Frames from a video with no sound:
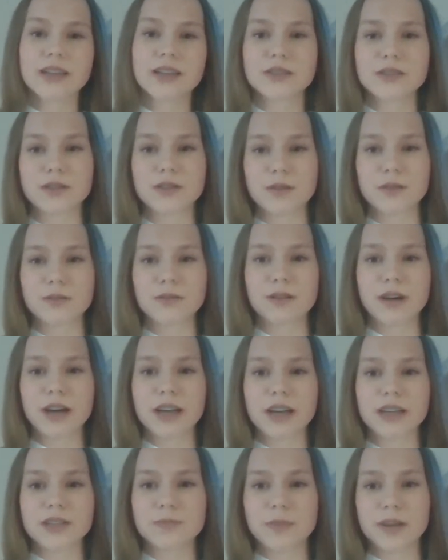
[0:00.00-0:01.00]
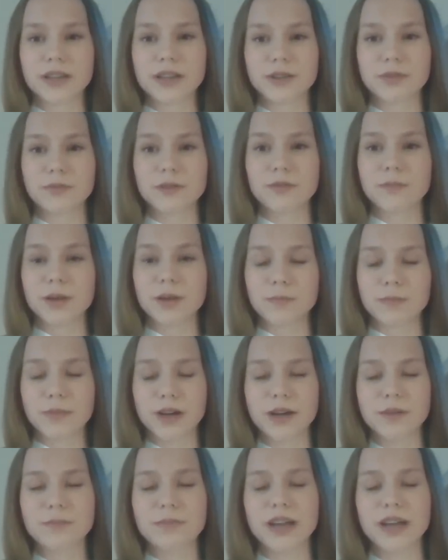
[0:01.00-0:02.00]
So I spent with my
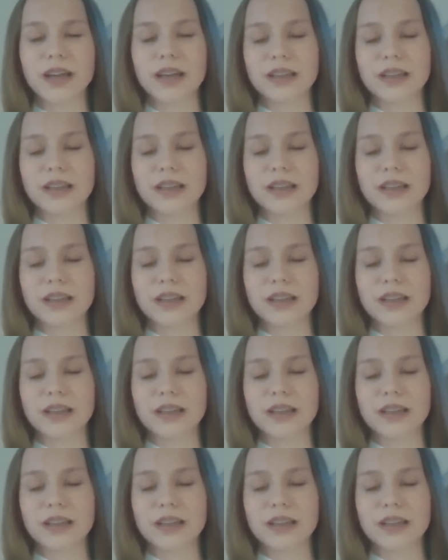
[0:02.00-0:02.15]
mom